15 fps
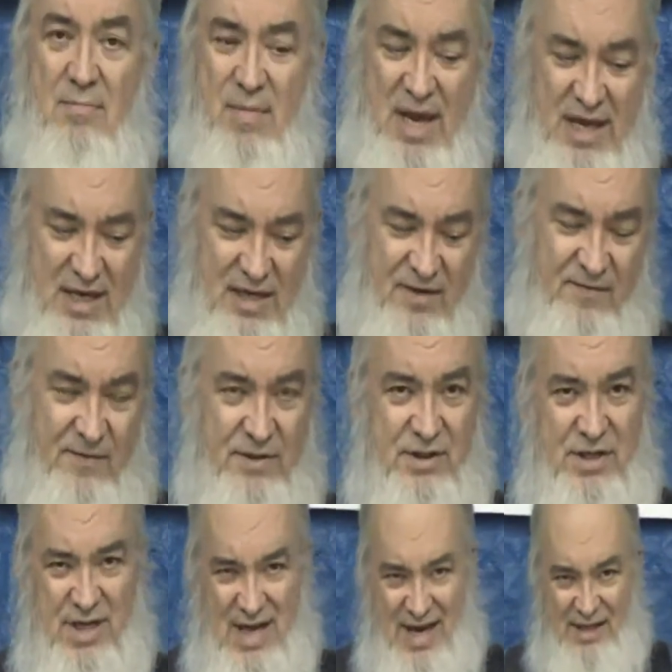make a
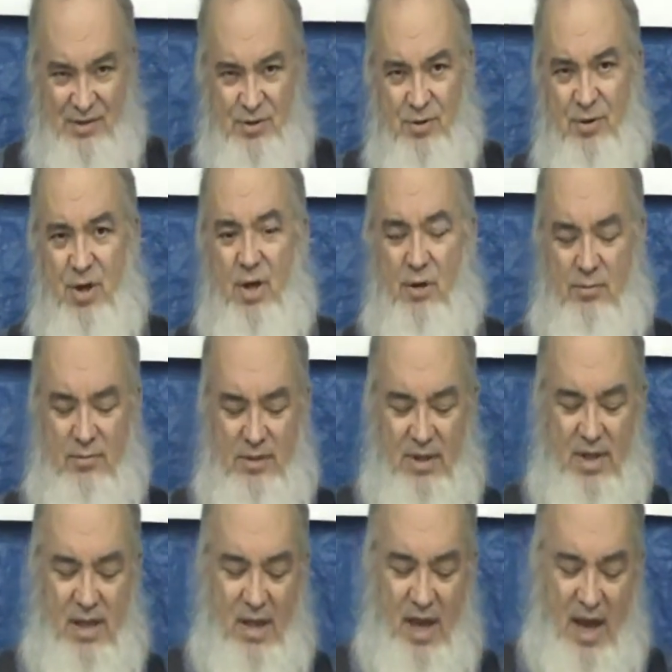difference? Yes or no?
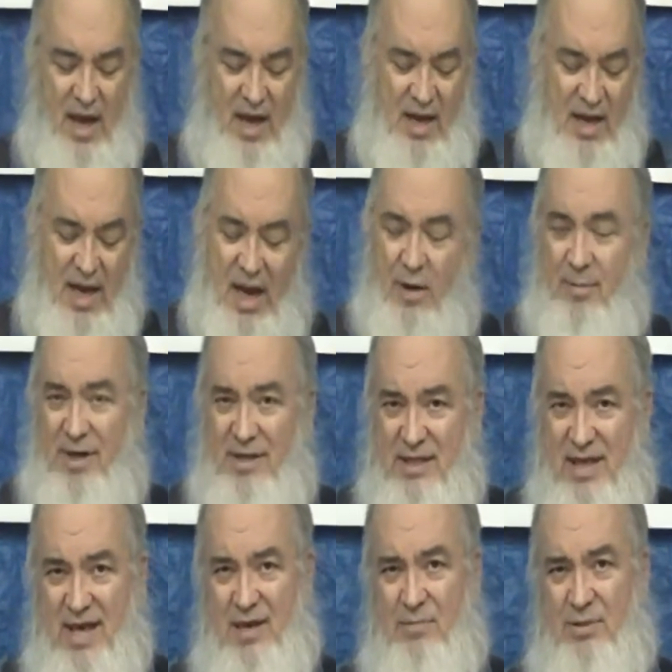How
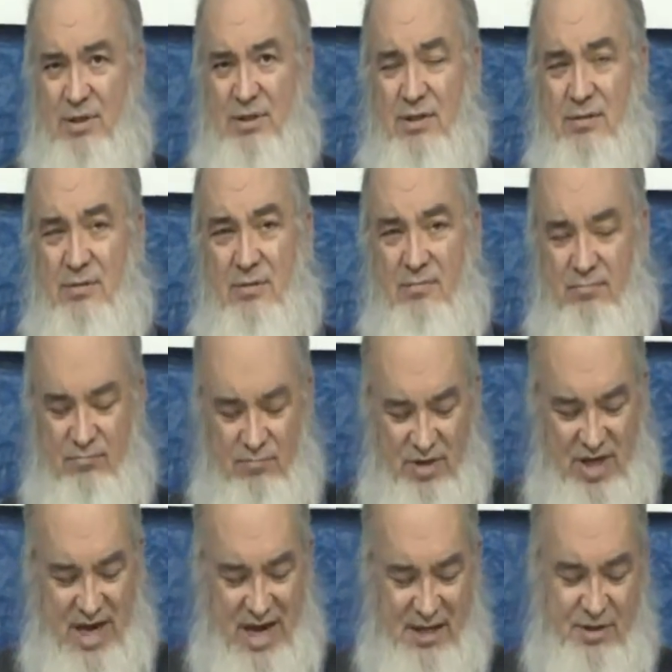about the amplitude?
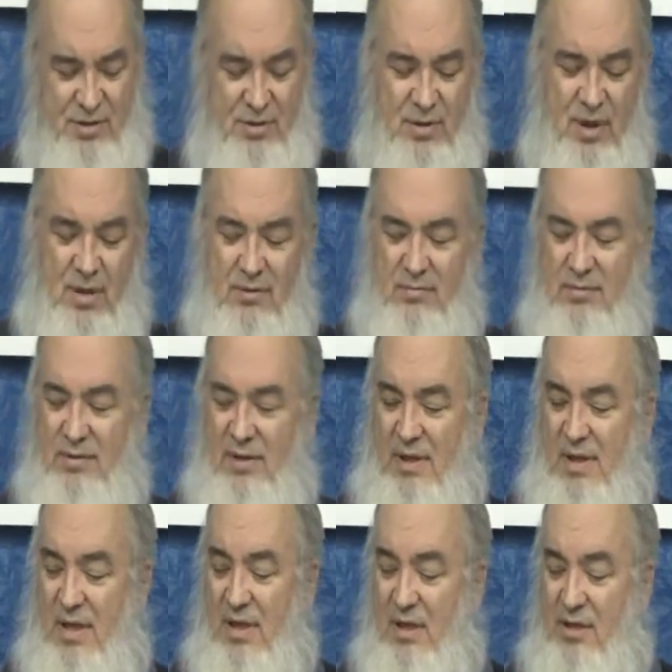Yes or no?
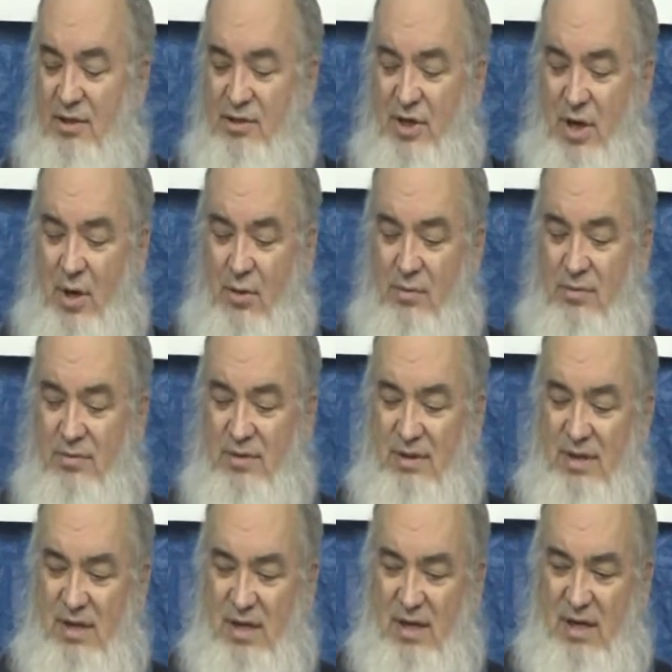So
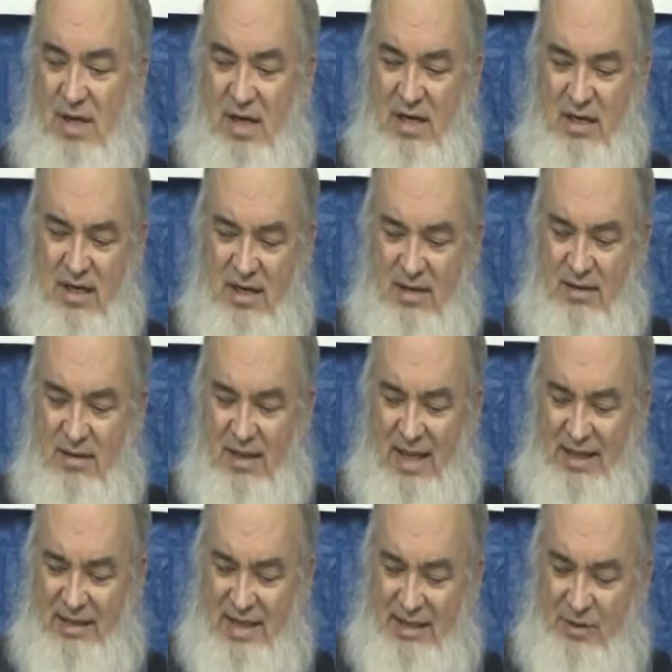you need to,
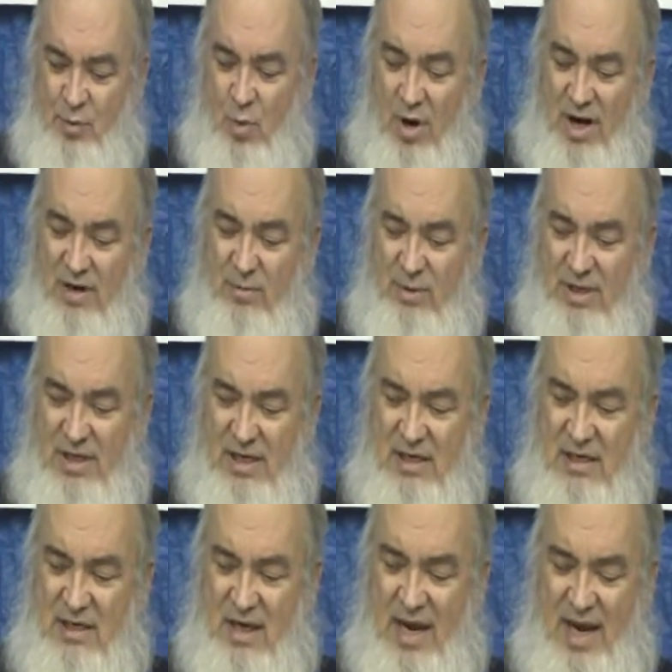that's why we
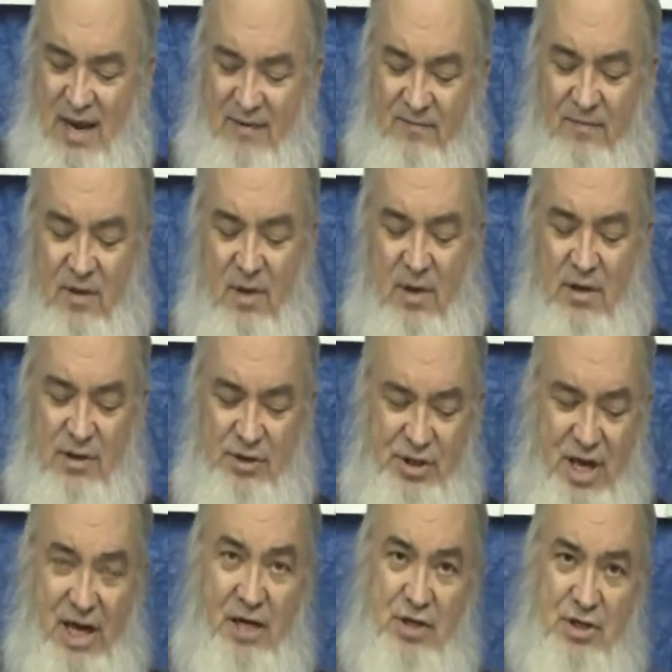need to have
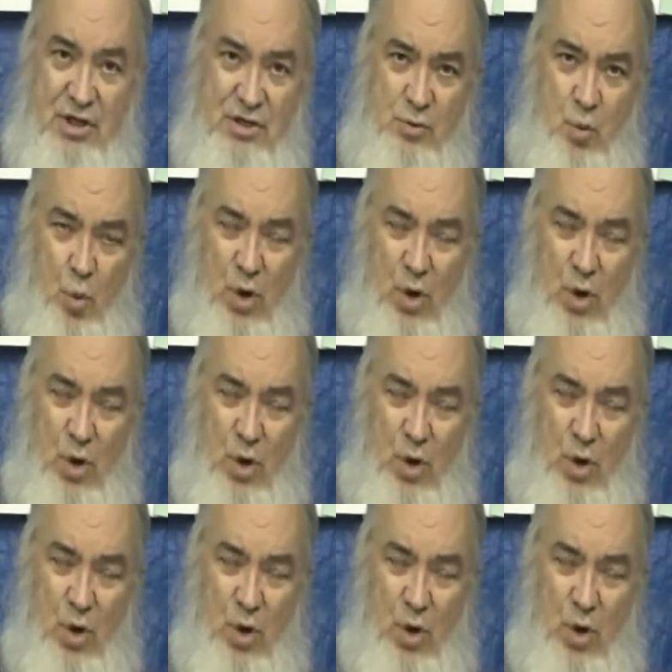change just